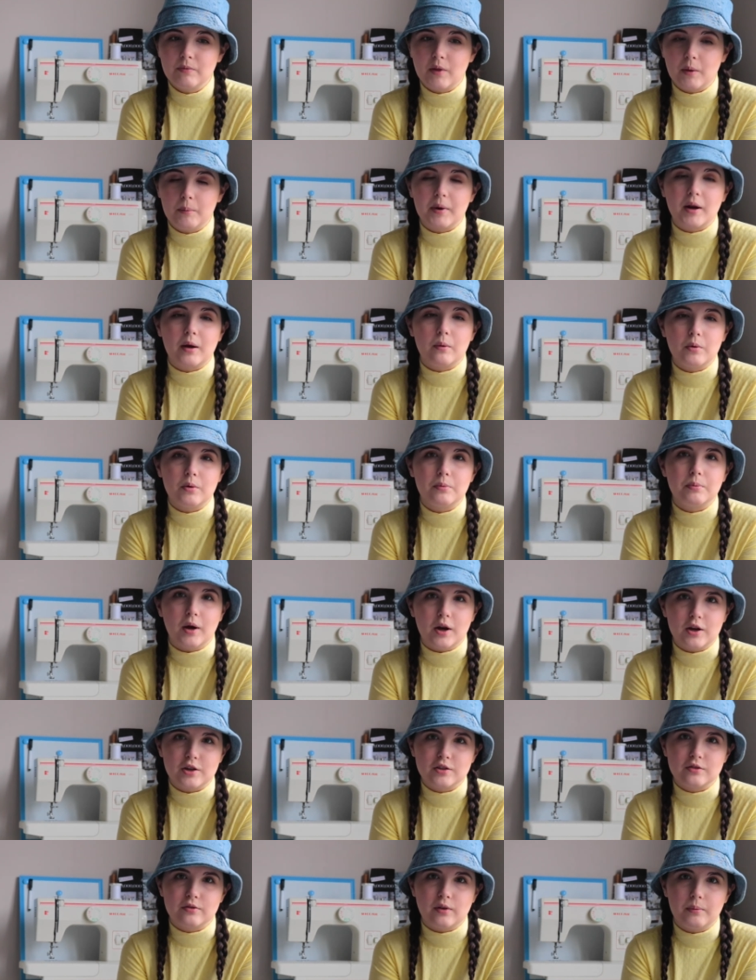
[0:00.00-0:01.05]
but I would
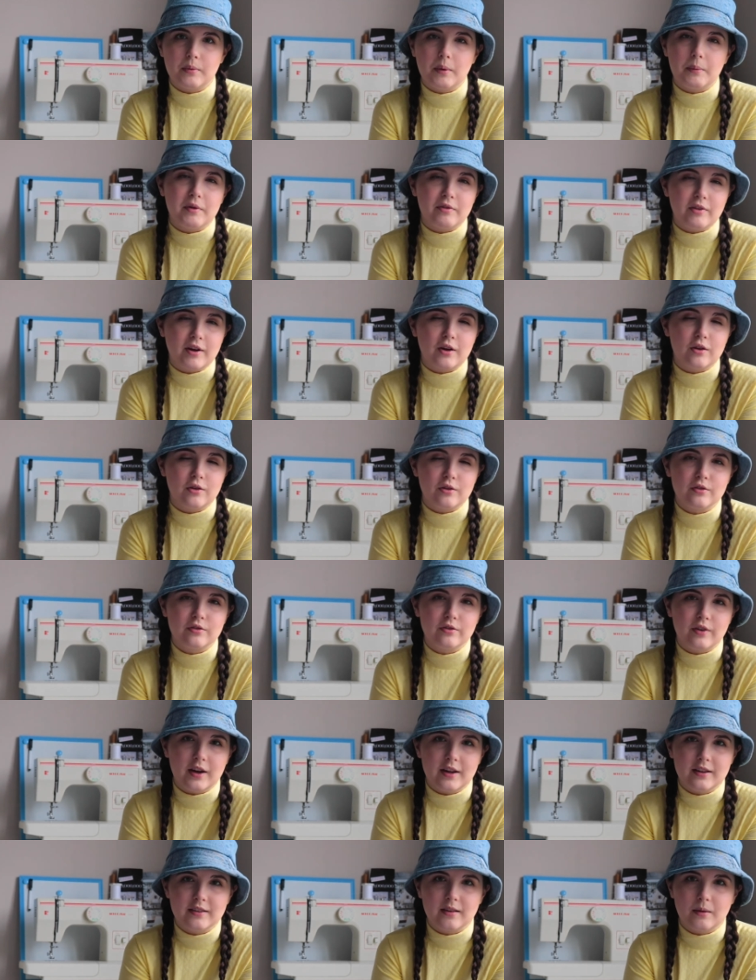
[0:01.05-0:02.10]
purchase from them if I couldn't
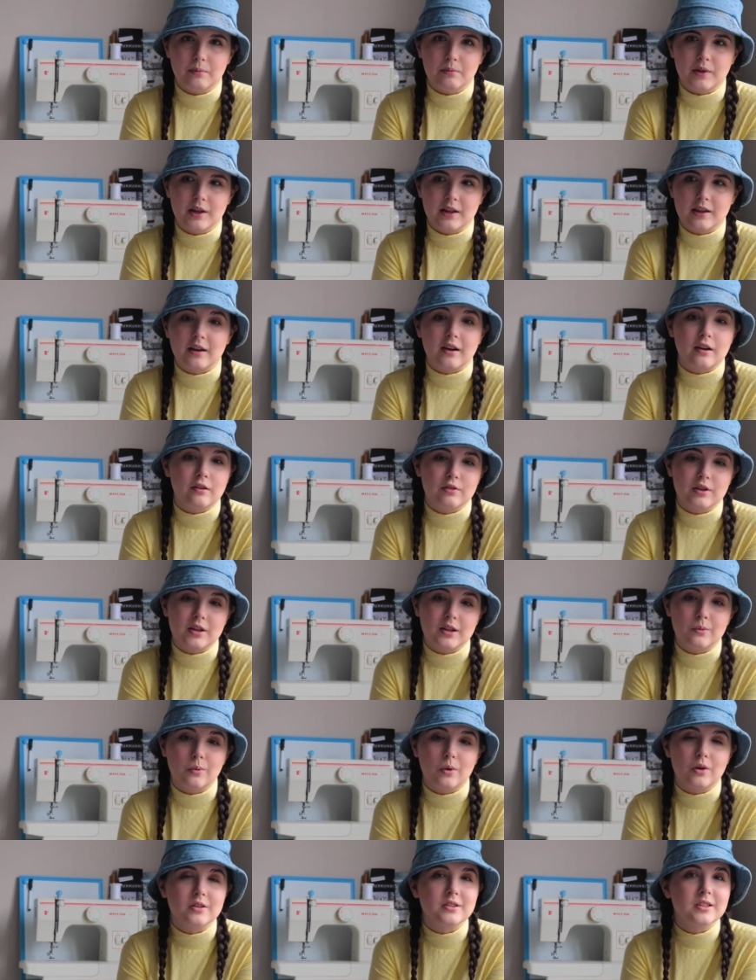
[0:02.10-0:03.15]
find something that I really
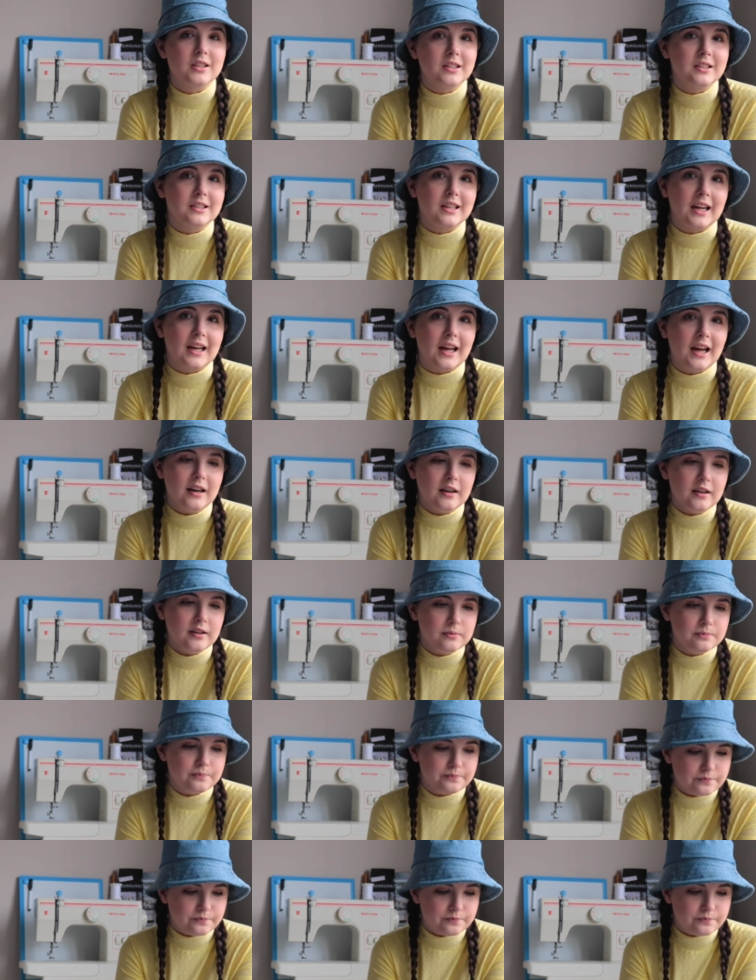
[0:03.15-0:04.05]
wanted and they had it.